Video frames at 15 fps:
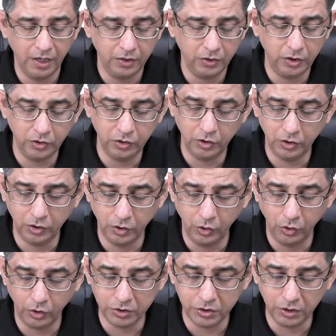Then the
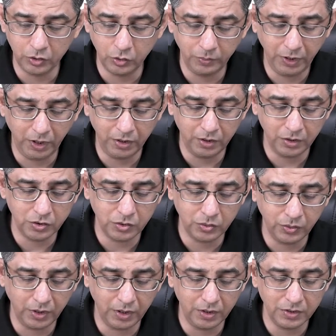logic to be
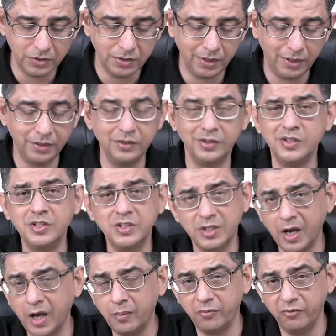understood is that this
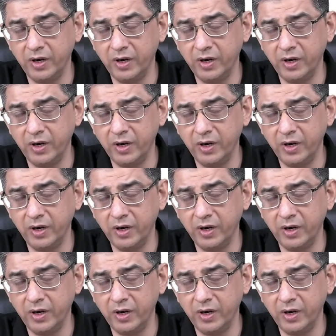chap,